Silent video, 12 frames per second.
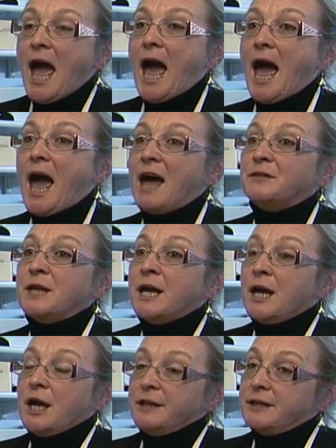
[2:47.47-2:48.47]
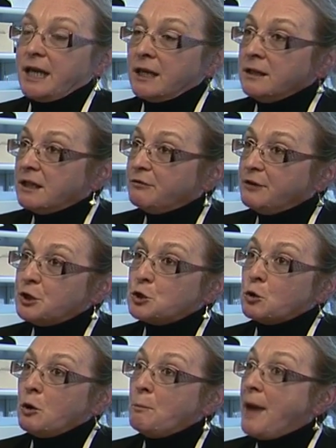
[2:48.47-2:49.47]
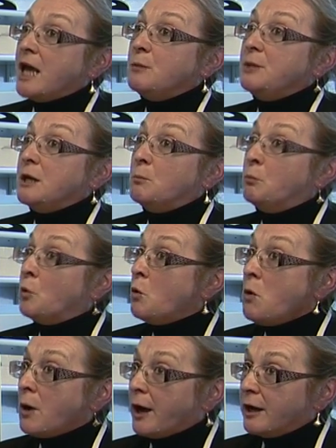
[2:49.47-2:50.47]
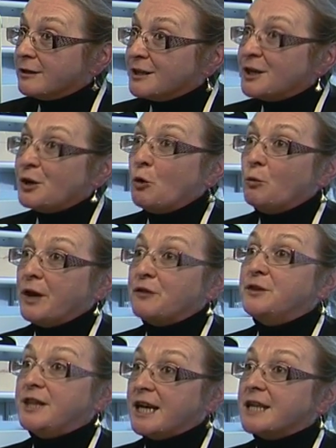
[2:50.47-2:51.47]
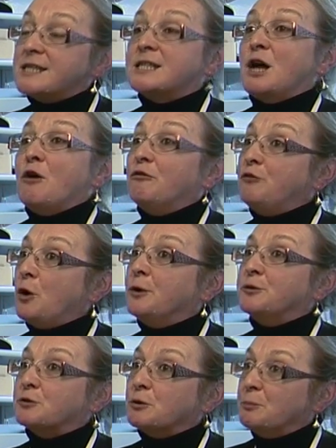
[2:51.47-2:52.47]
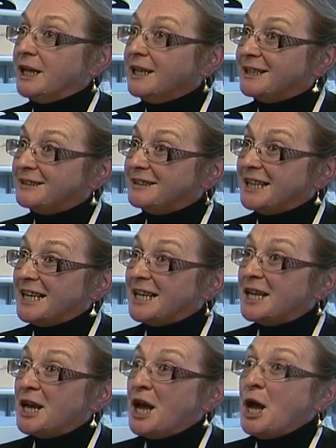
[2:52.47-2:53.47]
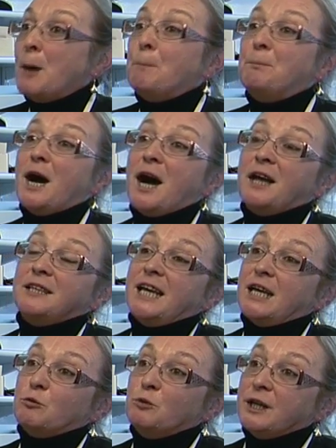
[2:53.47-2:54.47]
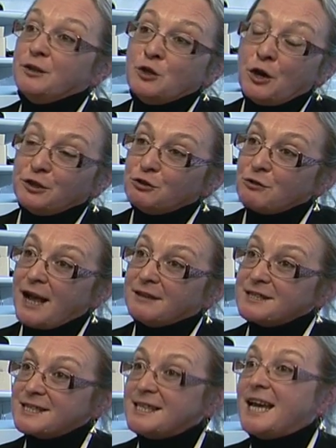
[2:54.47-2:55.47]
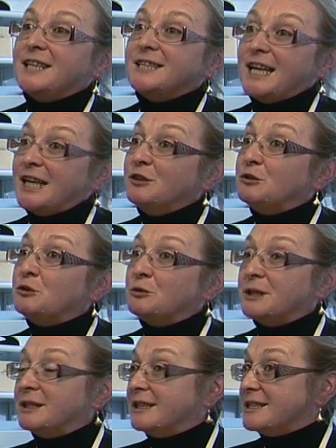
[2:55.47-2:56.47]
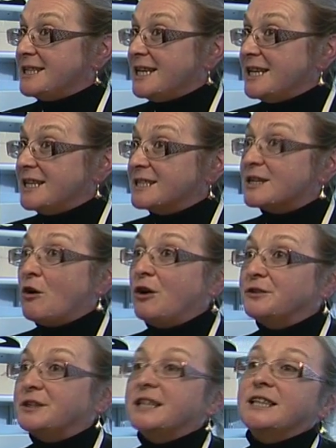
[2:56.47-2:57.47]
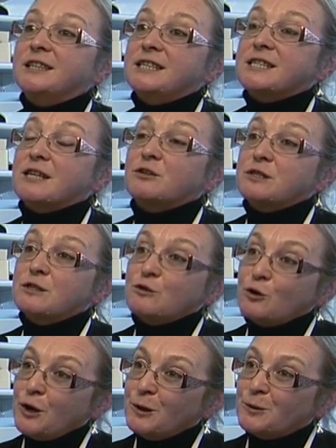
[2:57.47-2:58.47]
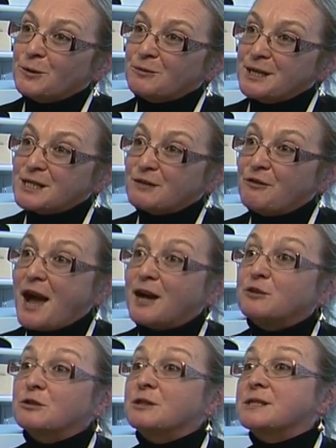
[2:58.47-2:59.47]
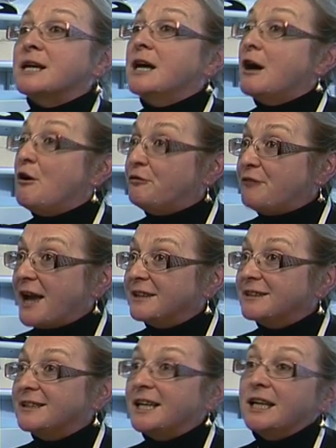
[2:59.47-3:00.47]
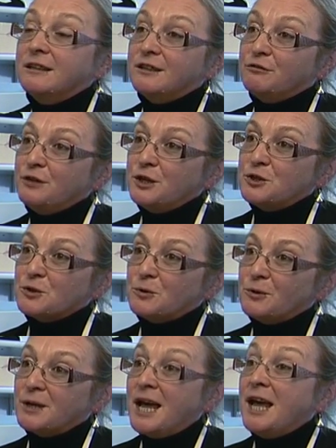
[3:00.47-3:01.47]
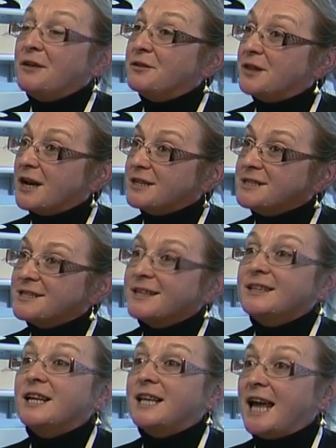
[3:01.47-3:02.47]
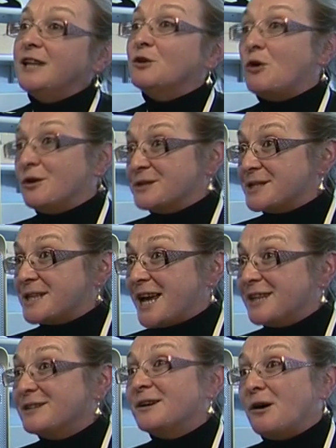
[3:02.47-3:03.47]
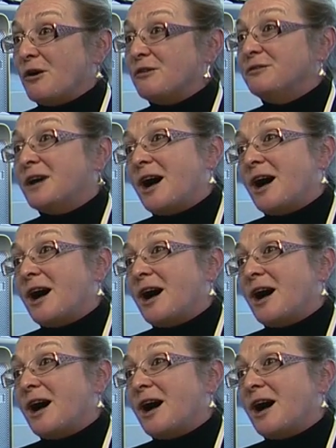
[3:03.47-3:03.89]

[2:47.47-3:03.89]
And the individual may be born with this vulnerability, but it will not translate into a disease until these external risk factors affect the individual, thus the late onset of